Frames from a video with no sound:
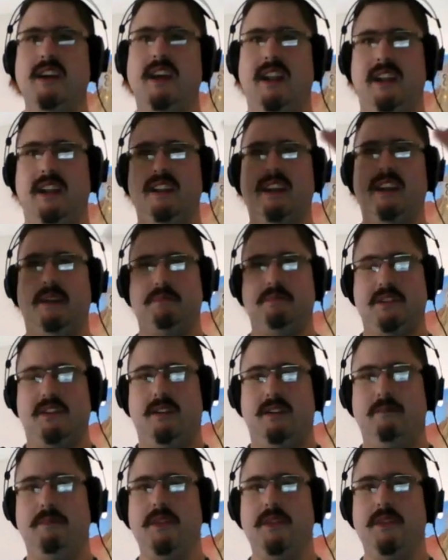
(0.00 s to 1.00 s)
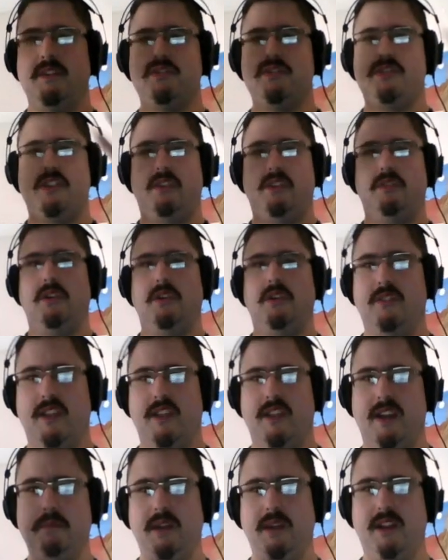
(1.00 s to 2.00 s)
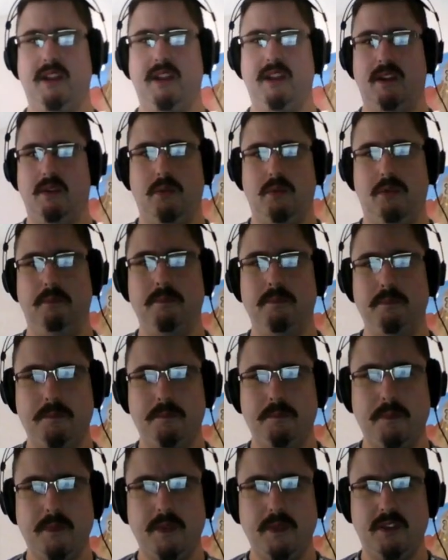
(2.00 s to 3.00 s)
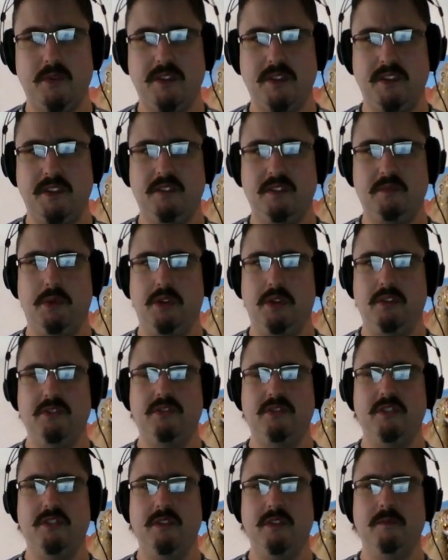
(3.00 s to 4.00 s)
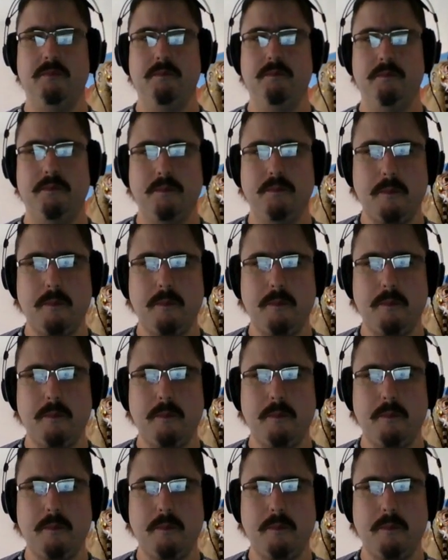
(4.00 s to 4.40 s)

and it keeps a shield over that immediate room, is what these bowls do.